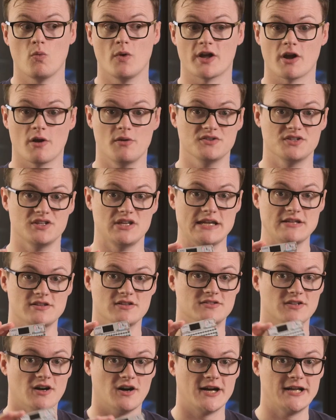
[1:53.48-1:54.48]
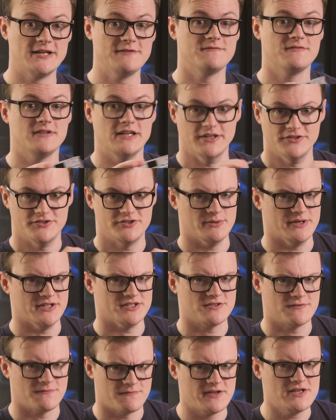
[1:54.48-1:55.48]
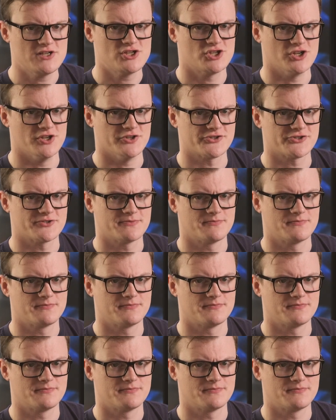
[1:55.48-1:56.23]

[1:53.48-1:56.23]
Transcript: we're going to need to dive into its features.